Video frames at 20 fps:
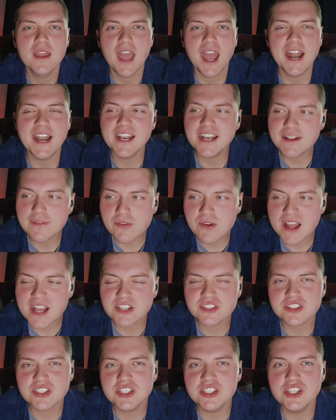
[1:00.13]
And he never
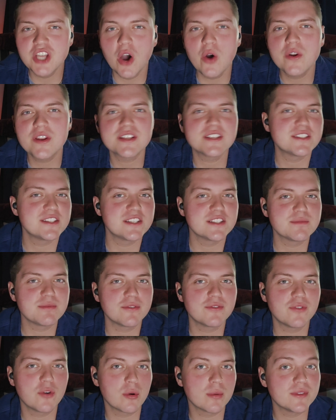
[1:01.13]
actually noticed this
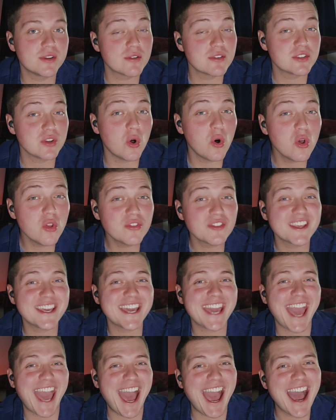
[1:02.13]
before, but there's an old
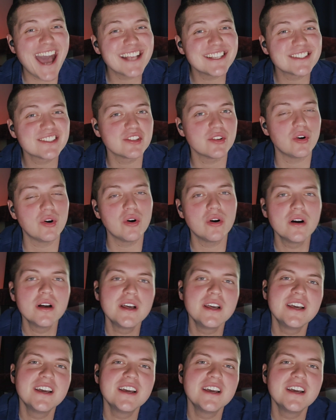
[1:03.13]
castle